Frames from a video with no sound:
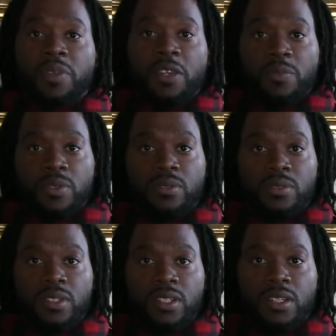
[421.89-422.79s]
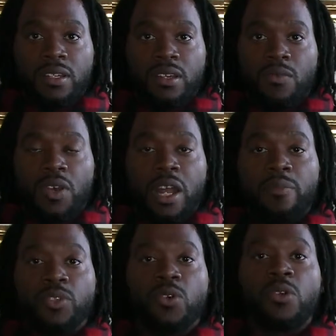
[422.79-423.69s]
people what
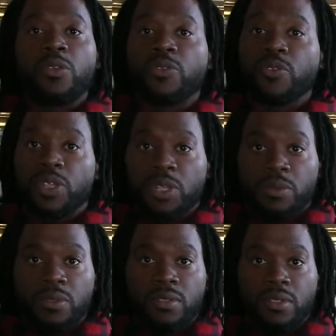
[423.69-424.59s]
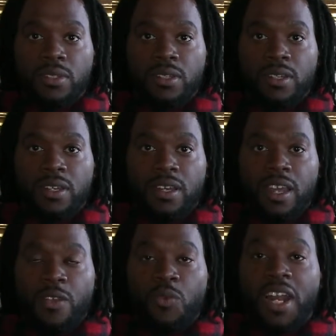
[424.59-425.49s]
I'm doing for you
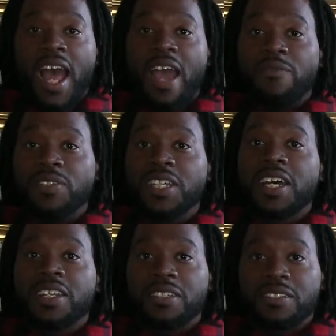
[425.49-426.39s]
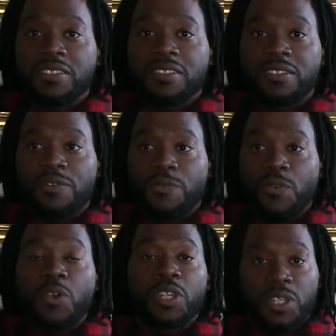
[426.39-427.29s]
and what I've done
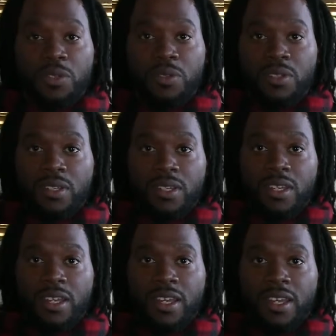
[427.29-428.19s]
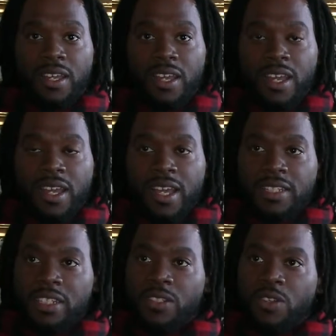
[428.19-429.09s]
for you.
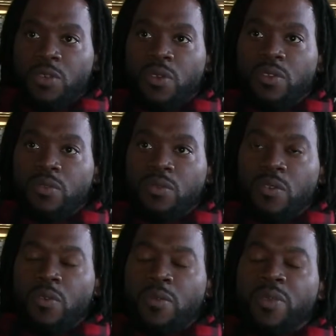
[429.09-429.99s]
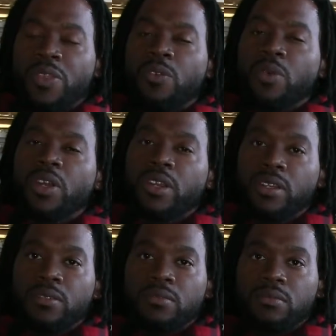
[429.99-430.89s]
I said, Lord, what will be the
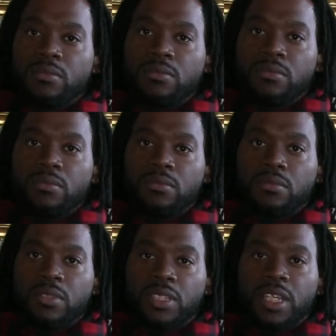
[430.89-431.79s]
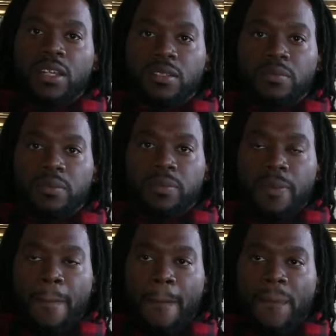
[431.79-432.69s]
word to tell them?
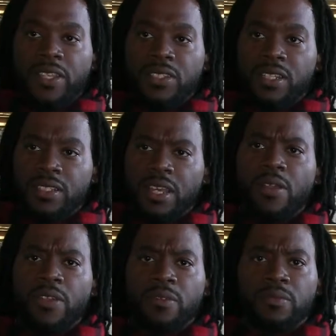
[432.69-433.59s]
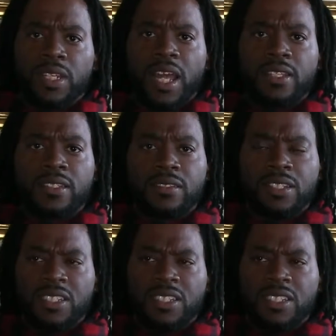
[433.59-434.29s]
He said, tell them that